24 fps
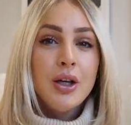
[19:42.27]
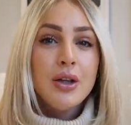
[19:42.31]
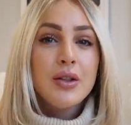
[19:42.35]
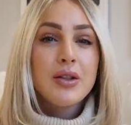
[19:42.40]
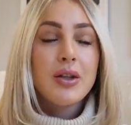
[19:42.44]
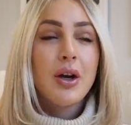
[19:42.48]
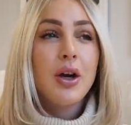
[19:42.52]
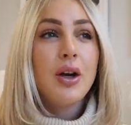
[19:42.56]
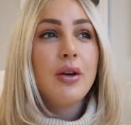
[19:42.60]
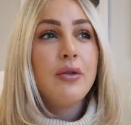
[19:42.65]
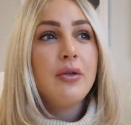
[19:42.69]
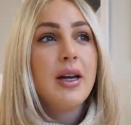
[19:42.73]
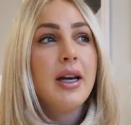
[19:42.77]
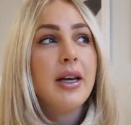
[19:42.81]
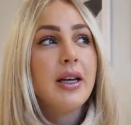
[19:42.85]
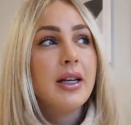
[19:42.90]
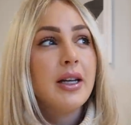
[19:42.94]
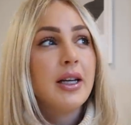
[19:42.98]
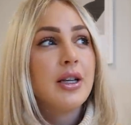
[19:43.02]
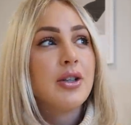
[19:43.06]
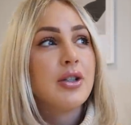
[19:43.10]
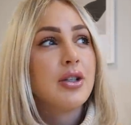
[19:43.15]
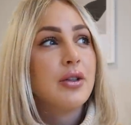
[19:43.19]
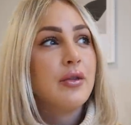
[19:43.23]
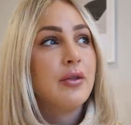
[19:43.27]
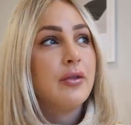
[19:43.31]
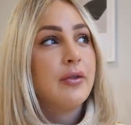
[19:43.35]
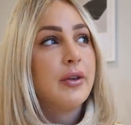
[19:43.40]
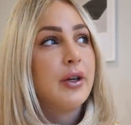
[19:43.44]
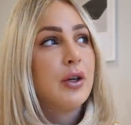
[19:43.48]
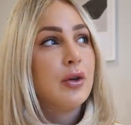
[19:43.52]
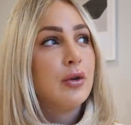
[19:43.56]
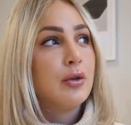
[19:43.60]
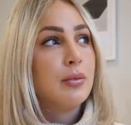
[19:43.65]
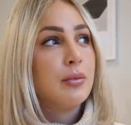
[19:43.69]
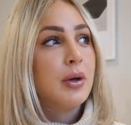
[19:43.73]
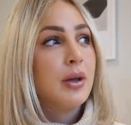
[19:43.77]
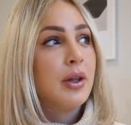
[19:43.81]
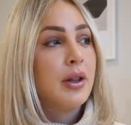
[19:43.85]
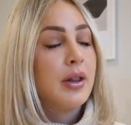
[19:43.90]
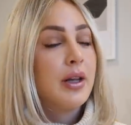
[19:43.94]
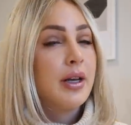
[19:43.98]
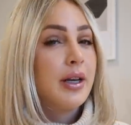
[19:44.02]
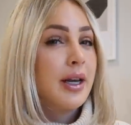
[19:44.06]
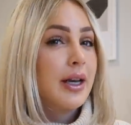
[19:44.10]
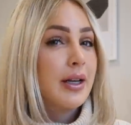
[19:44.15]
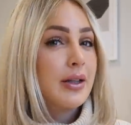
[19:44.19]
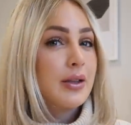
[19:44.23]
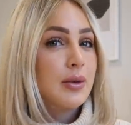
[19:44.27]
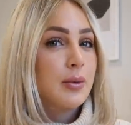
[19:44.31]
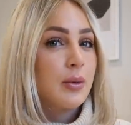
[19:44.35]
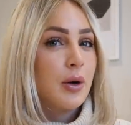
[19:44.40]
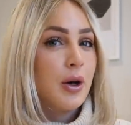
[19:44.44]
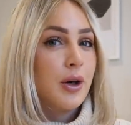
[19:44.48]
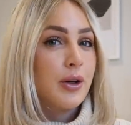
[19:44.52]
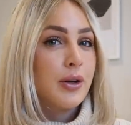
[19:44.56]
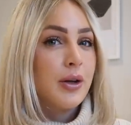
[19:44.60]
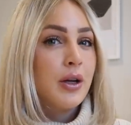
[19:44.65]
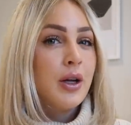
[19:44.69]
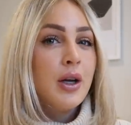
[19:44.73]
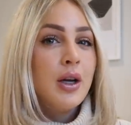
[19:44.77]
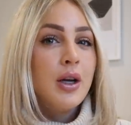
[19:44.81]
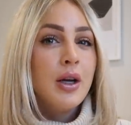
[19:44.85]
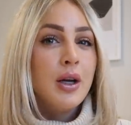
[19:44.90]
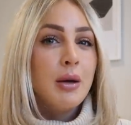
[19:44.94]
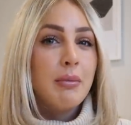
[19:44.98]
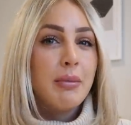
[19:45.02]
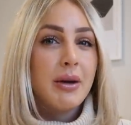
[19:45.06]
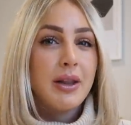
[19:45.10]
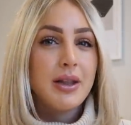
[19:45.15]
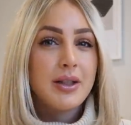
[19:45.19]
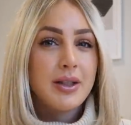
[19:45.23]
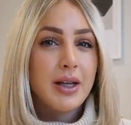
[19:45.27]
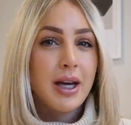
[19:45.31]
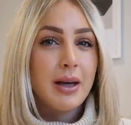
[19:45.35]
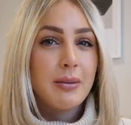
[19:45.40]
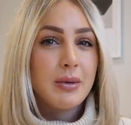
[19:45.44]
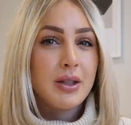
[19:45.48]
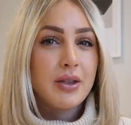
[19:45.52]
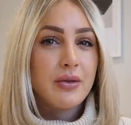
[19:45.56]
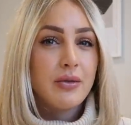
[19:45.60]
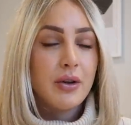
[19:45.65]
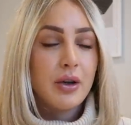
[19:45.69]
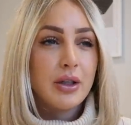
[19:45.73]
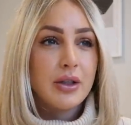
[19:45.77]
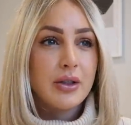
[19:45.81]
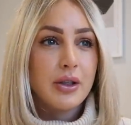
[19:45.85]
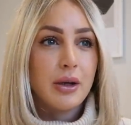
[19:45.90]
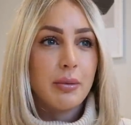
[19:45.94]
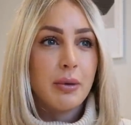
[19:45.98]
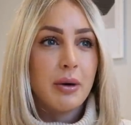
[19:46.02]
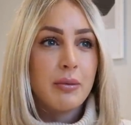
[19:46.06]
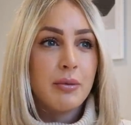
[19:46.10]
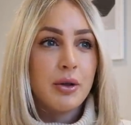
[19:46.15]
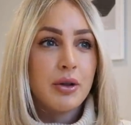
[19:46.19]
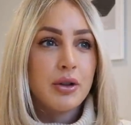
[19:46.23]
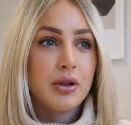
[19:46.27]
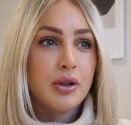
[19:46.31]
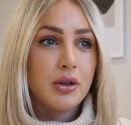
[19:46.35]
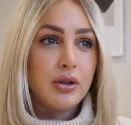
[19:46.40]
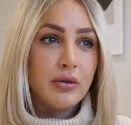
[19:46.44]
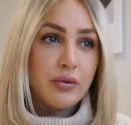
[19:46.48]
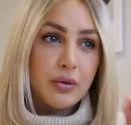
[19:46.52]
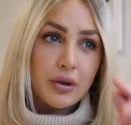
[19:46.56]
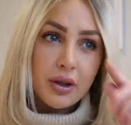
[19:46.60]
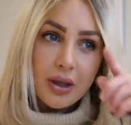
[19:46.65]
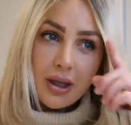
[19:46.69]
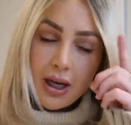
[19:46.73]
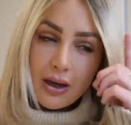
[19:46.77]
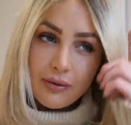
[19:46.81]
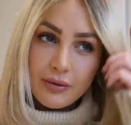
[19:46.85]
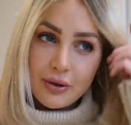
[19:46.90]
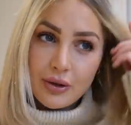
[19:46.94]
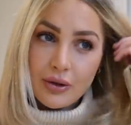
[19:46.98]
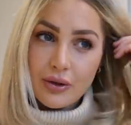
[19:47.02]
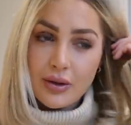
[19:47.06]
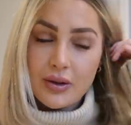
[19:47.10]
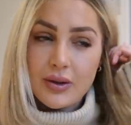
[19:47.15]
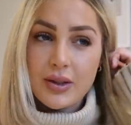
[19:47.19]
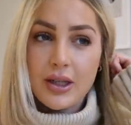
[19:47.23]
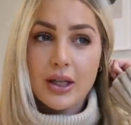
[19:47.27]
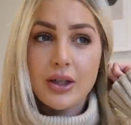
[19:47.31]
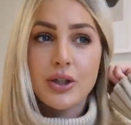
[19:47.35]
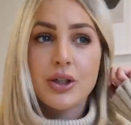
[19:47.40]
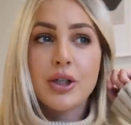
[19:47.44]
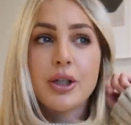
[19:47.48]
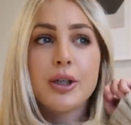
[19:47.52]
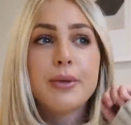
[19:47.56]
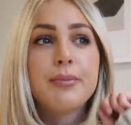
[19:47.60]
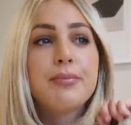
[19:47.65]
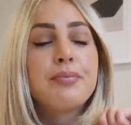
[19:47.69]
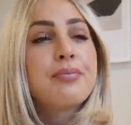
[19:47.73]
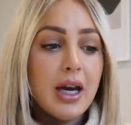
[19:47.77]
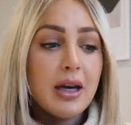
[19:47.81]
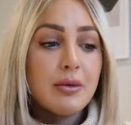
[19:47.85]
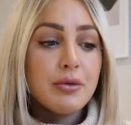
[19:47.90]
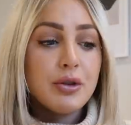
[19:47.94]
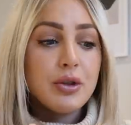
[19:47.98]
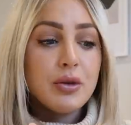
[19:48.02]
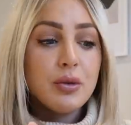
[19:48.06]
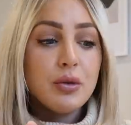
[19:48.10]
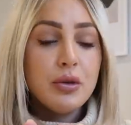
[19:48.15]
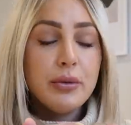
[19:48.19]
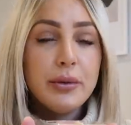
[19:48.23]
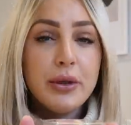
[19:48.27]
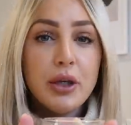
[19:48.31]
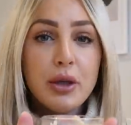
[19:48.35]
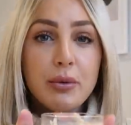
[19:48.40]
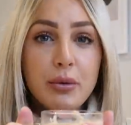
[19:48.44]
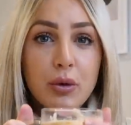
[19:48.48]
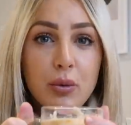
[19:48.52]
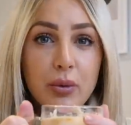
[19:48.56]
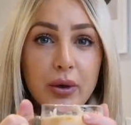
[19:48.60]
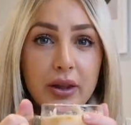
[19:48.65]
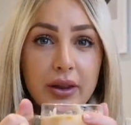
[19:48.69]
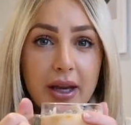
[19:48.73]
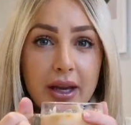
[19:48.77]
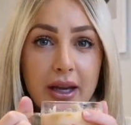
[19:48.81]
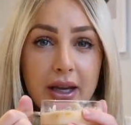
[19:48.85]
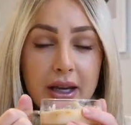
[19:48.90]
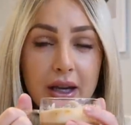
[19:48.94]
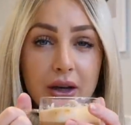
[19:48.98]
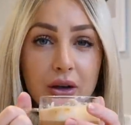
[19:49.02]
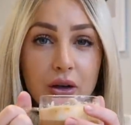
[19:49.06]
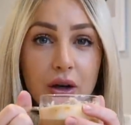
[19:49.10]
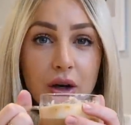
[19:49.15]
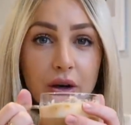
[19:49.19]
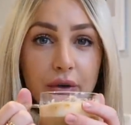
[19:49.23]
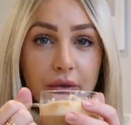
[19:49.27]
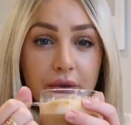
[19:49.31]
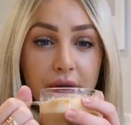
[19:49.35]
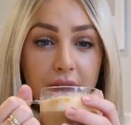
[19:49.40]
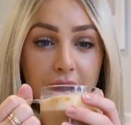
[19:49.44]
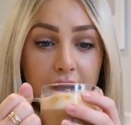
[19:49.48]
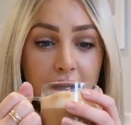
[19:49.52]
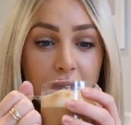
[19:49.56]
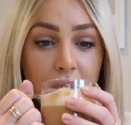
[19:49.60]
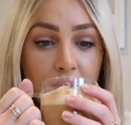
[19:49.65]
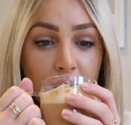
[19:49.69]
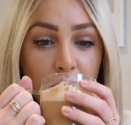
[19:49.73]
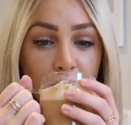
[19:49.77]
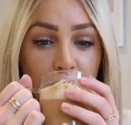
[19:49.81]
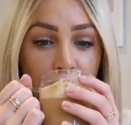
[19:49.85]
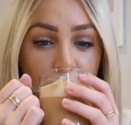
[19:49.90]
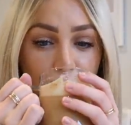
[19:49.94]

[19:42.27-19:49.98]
So hopefully I can actually film the next one. By the time this vlog is up, I'm not sure if we're gonna have another session. Yeah, I'm just warming up with a coffee.